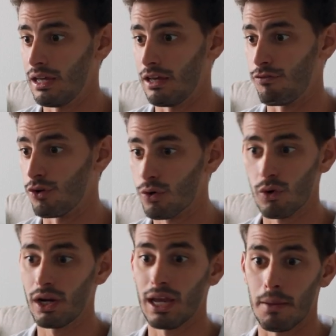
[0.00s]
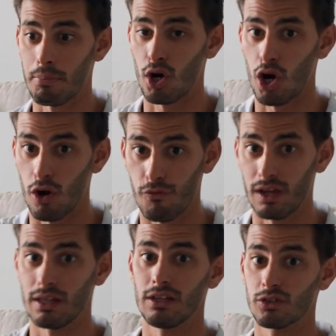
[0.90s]
if you're running a
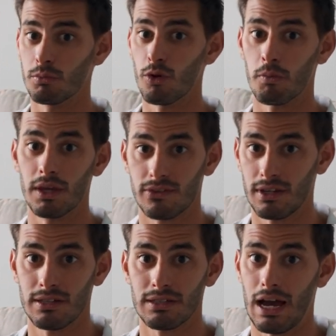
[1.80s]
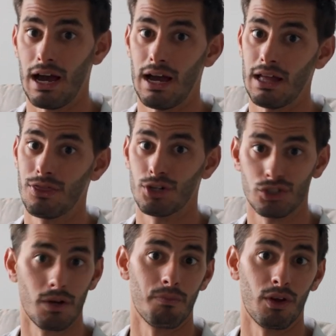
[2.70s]
perfectly smooth business, there's
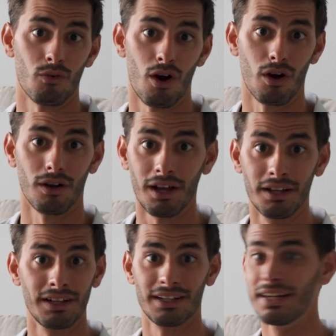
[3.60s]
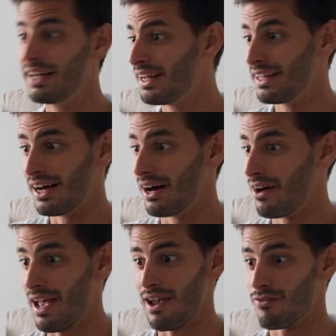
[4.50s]
something wrong.
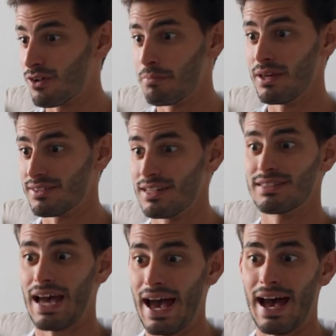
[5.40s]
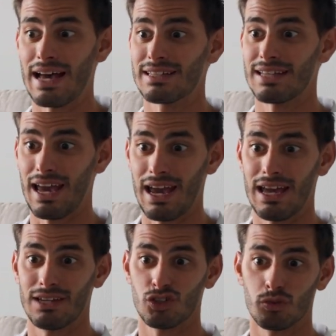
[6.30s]
Every business has
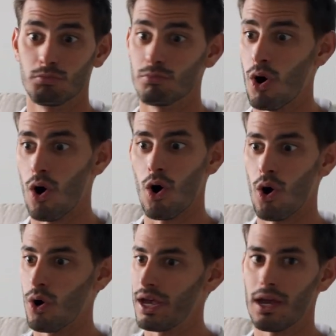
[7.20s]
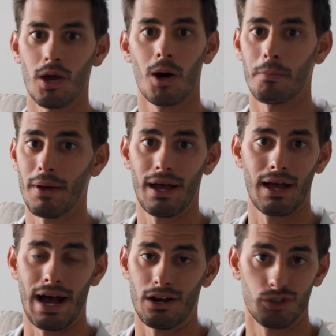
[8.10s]
a small hiccup
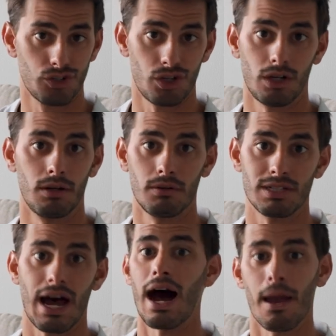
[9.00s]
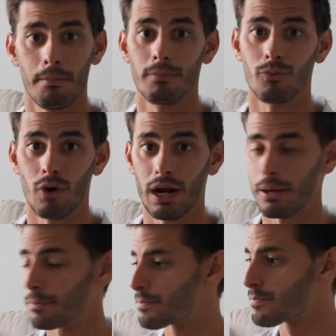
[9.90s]
at a certain time, right?